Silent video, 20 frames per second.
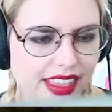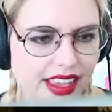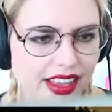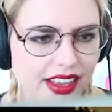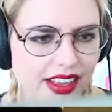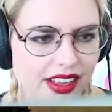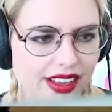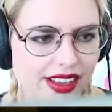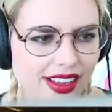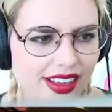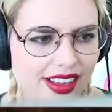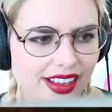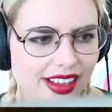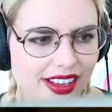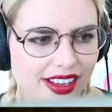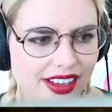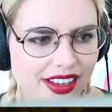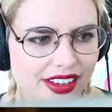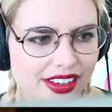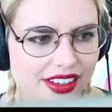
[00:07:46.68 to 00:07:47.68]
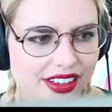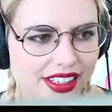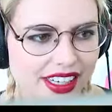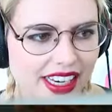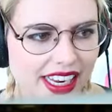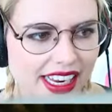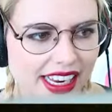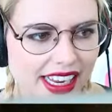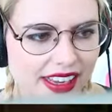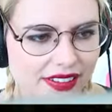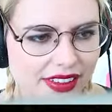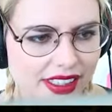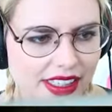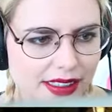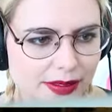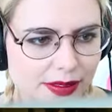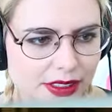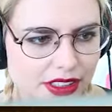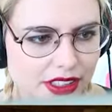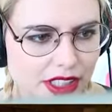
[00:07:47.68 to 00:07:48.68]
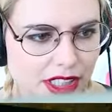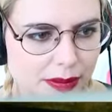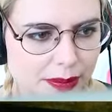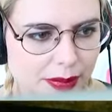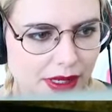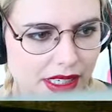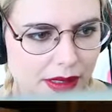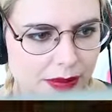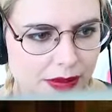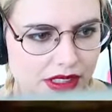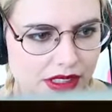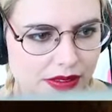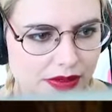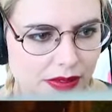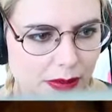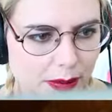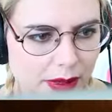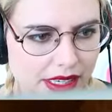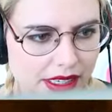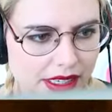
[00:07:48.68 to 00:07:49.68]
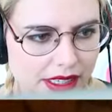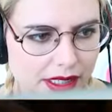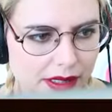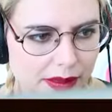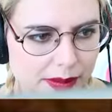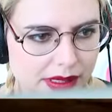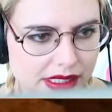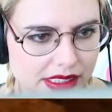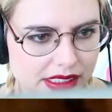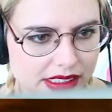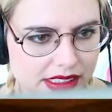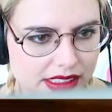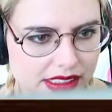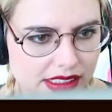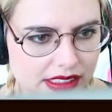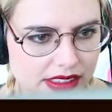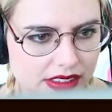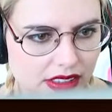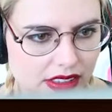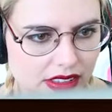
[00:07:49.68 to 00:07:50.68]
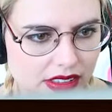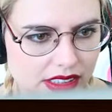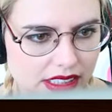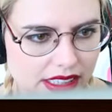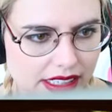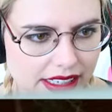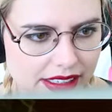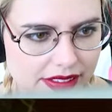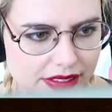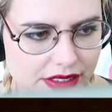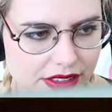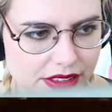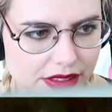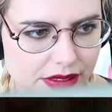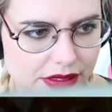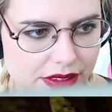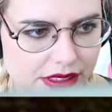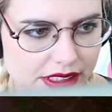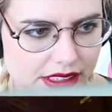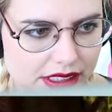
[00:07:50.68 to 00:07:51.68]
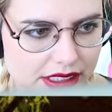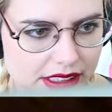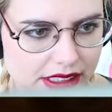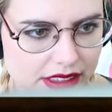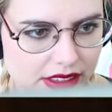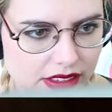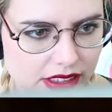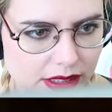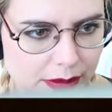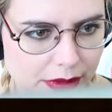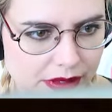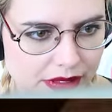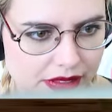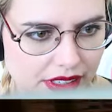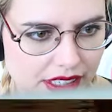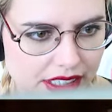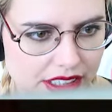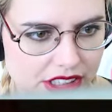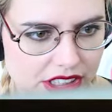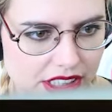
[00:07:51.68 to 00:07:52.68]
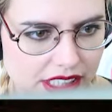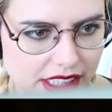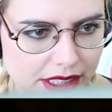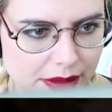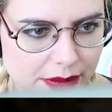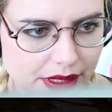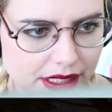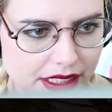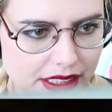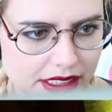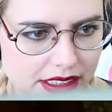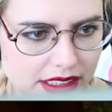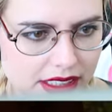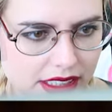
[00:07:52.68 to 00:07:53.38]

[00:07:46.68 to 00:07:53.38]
Oh, okay. I think I'm just gonna pick up stuff from here because this is all gonna have to. Uh, this is all gonna be vanishing anyway.